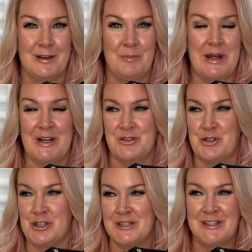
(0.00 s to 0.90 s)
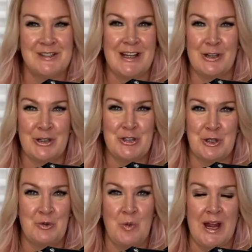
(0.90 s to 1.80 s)
Because just because they look a
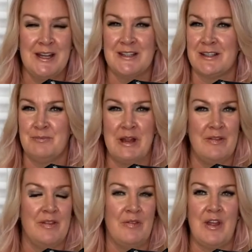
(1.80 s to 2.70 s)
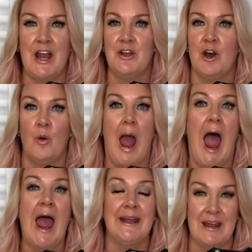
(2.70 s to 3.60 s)
certain way doesn't mean that they know
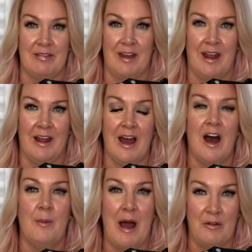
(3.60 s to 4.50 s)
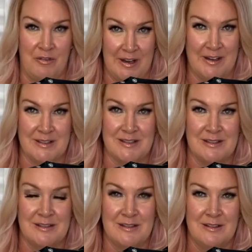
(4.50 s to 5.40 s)
anything about fitness.
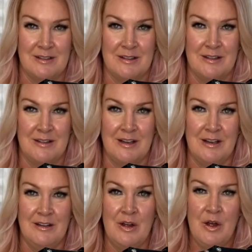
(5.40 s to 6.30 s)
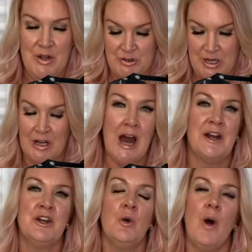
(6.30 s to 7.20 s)
So you got
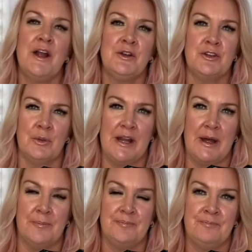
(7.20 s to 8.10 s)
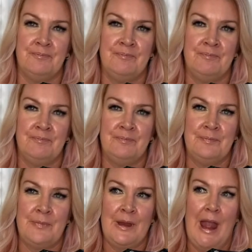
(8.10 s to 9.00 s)
to know why you're doing it.
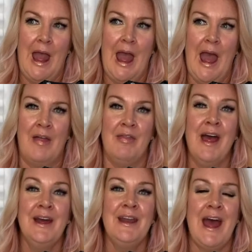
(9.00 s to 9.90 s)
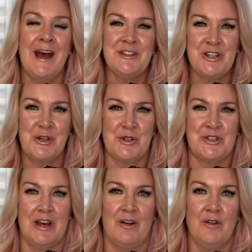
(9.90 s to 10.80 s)
And then ask
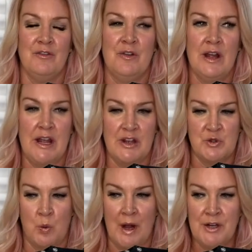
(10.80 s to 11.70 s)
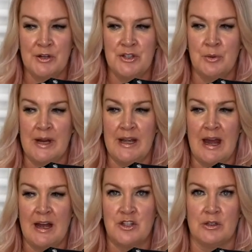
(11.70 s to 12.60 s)
yourself, is what you're doing
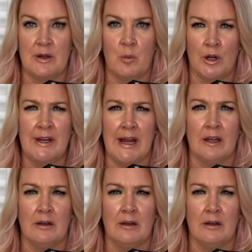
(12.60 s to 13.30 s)
actually working?